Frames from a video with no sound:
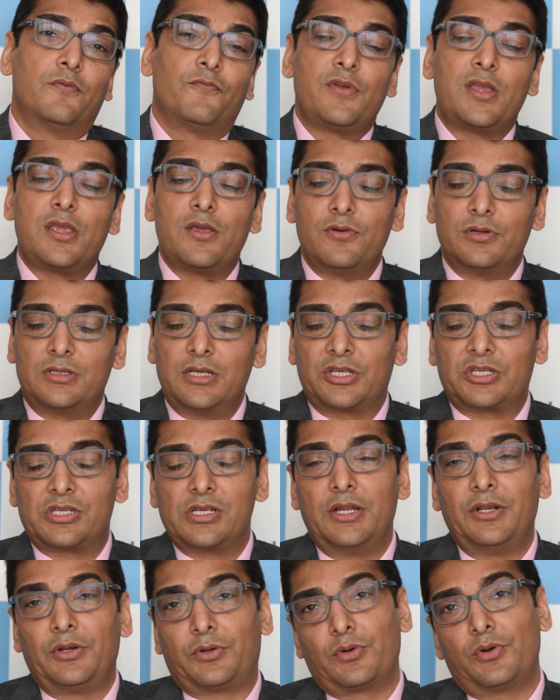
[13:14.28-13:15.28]
We use an
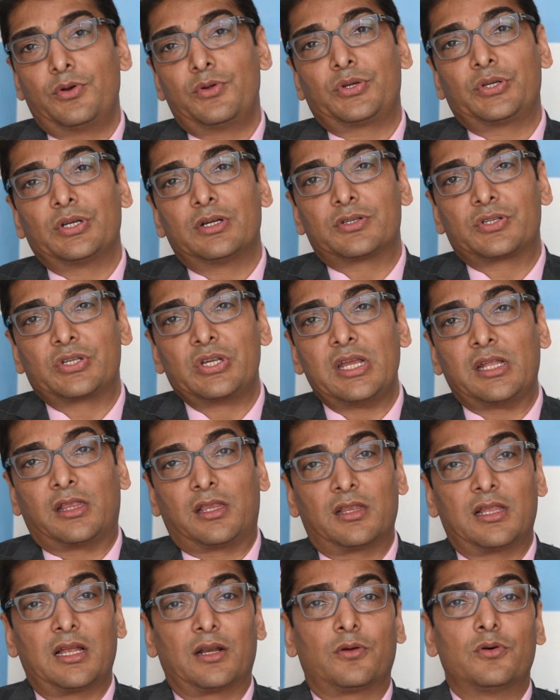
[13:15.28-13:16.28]
introducer
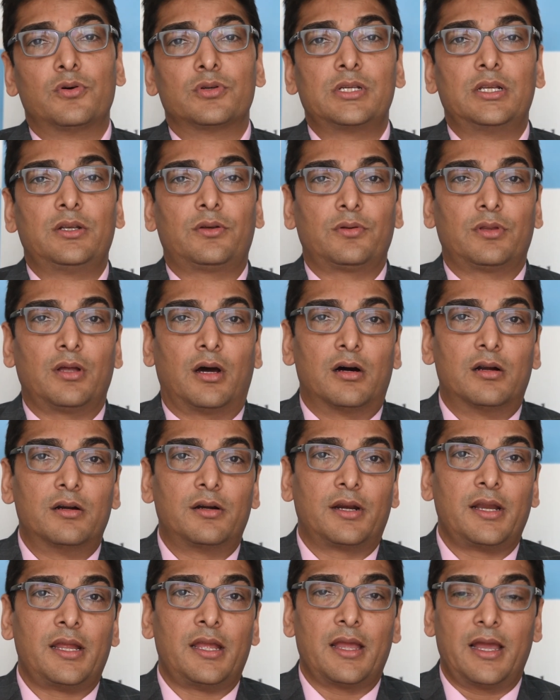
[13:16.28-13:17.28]
sheath that goes into the
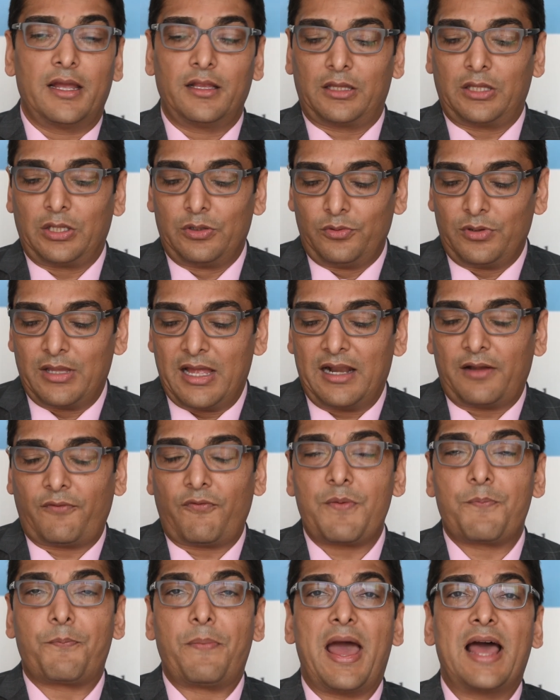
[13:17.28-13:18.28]
artery, and through that
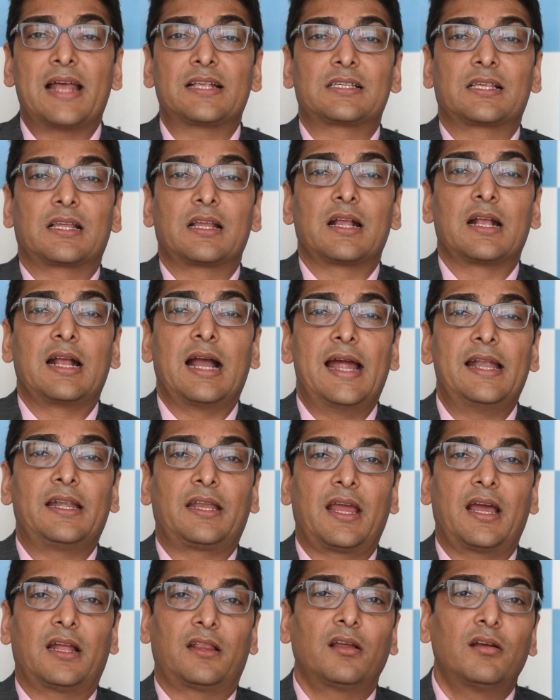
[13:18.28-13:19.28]
we pass
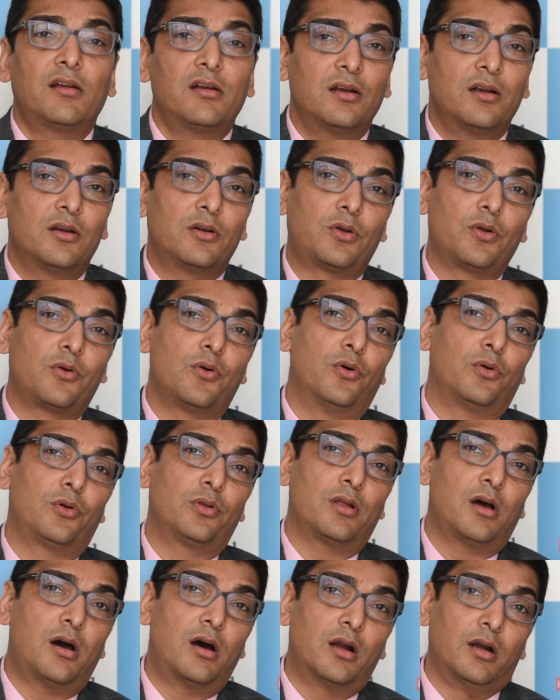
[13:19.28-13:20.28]
guide catheter to go
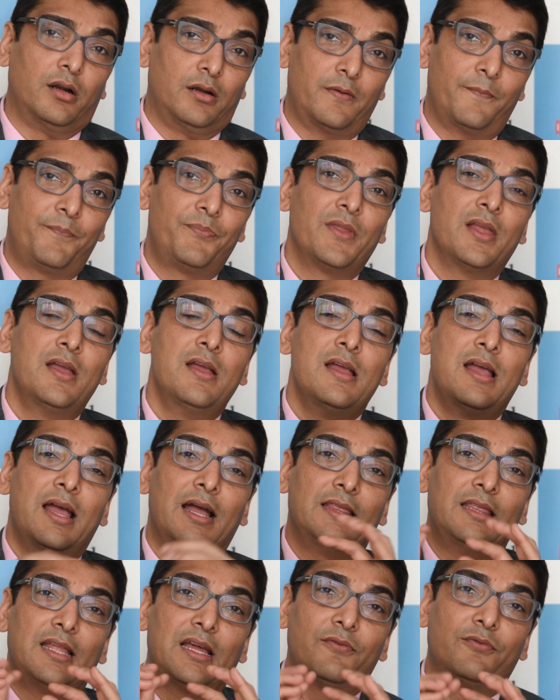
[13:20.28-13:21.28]
to the heart.
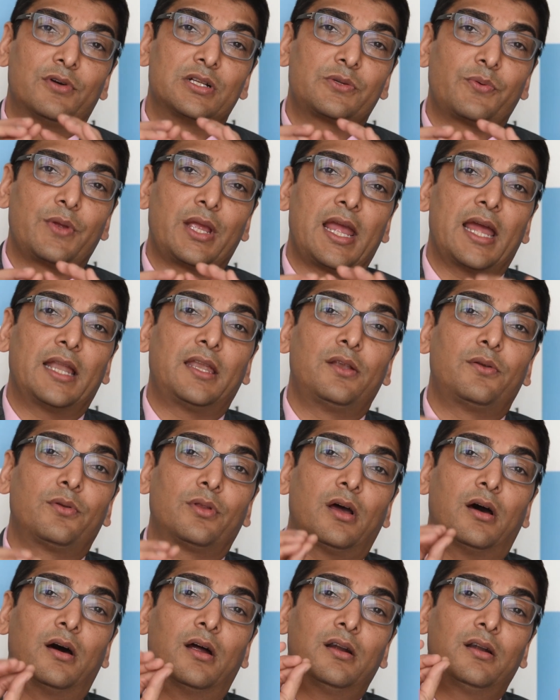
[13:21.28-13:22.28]
And then once we get
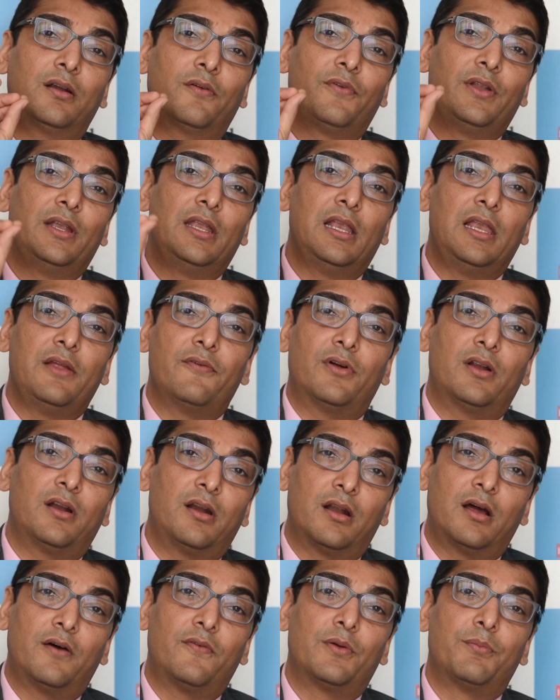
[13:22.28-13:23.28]
into the heart, we
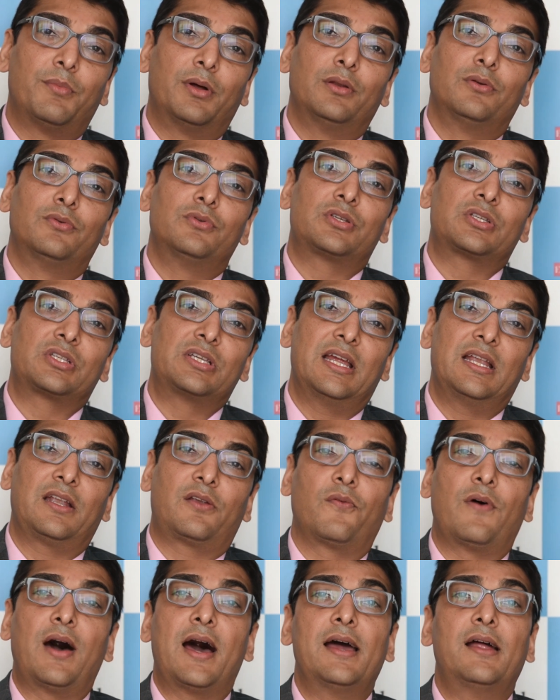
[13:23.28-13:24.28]
deliver our balloon
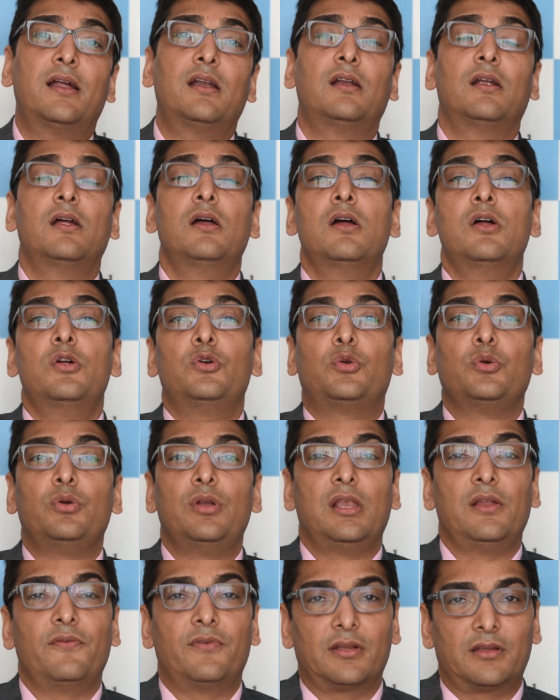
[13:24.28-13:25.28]
stent wire to
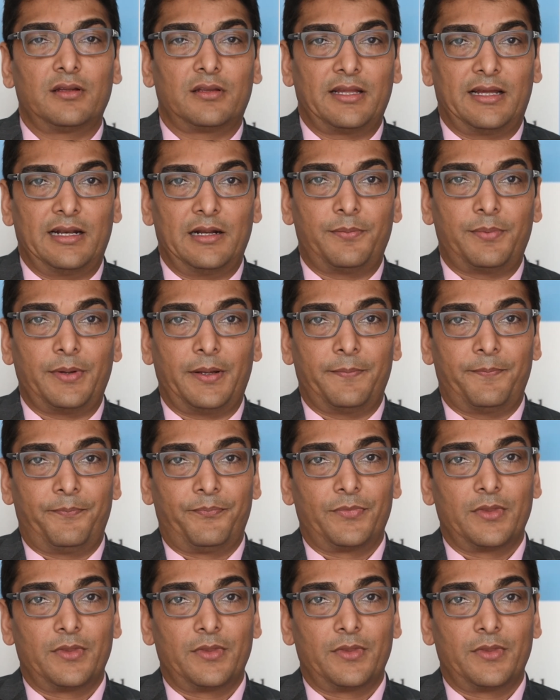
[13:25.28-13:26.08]
deliver the therapy.